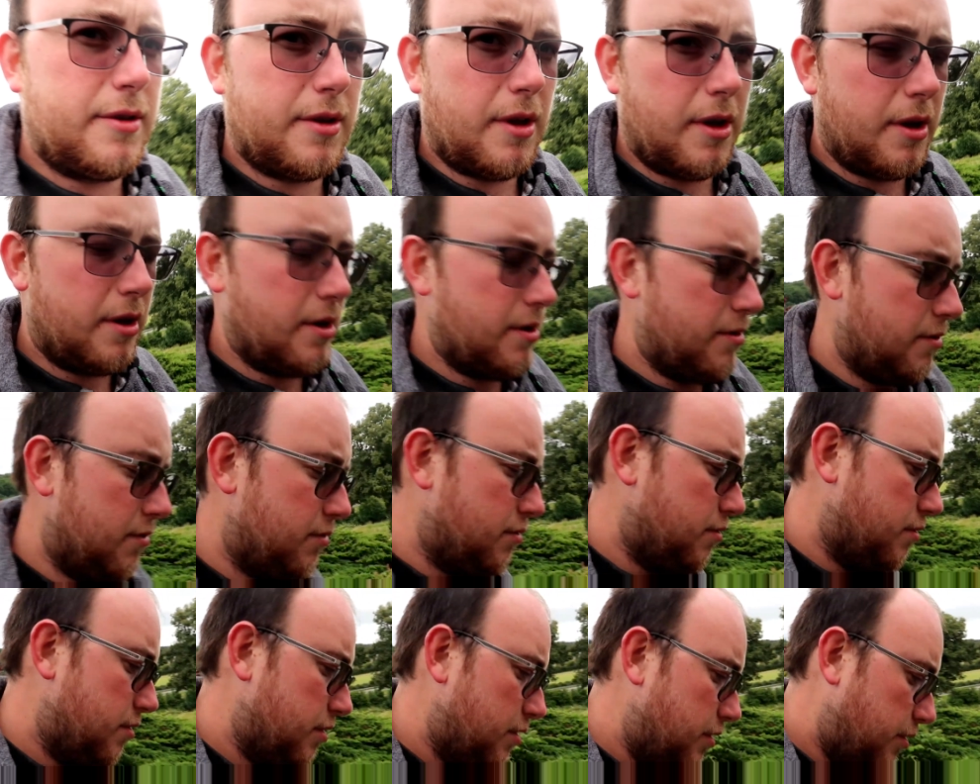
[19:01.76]
so
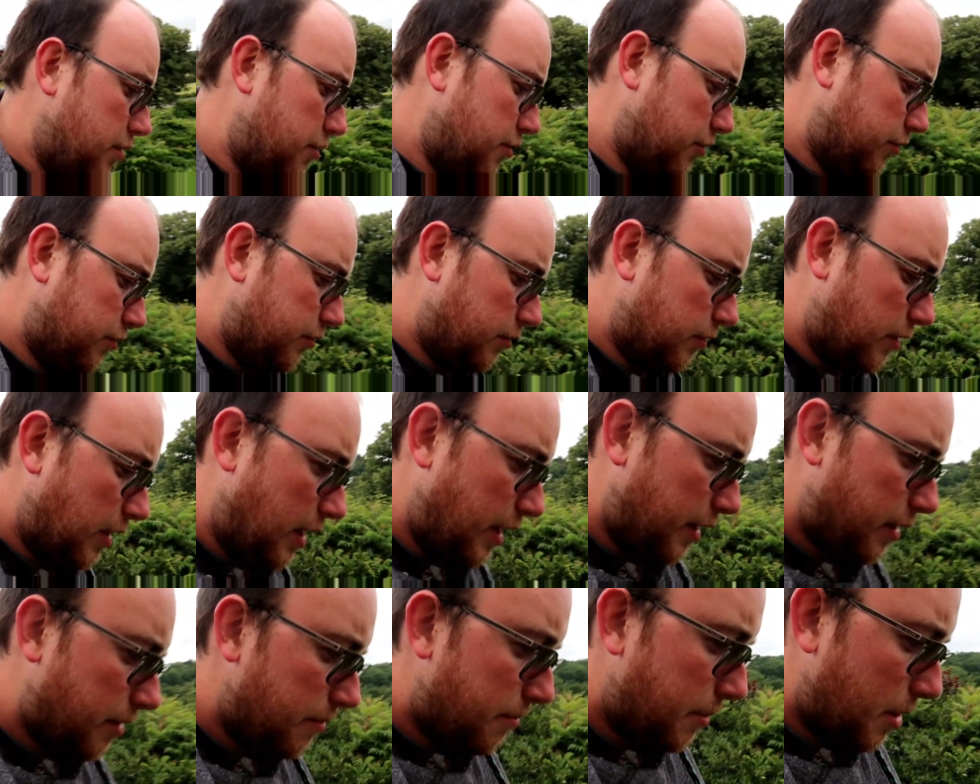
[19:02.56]
it just looked
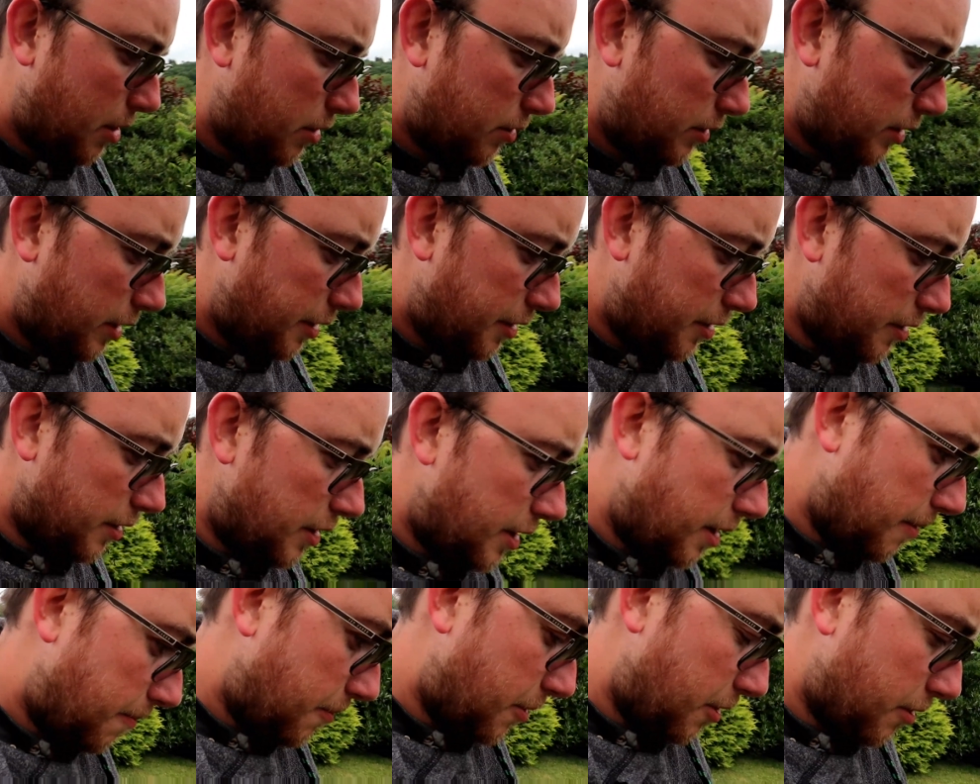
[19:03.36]
like a bolt needed
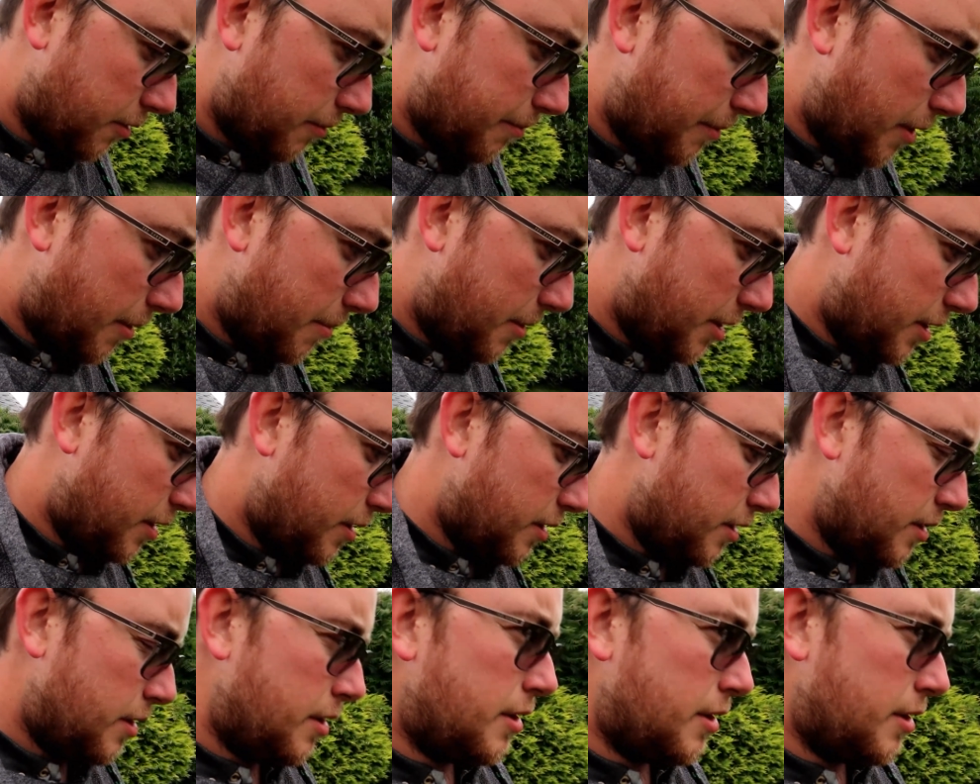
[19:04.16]
nipping up maybe.